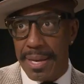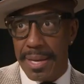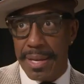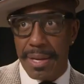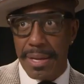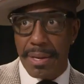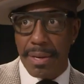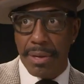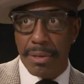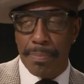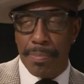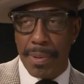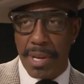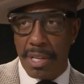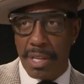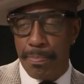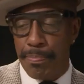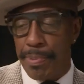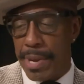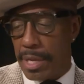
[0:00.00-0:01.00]
You know, pay
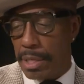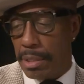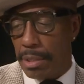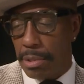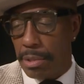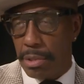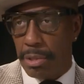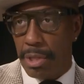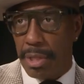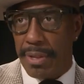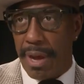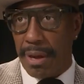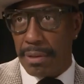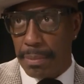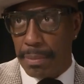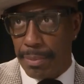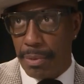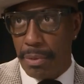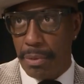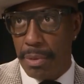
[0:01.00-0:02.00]
a little deductible.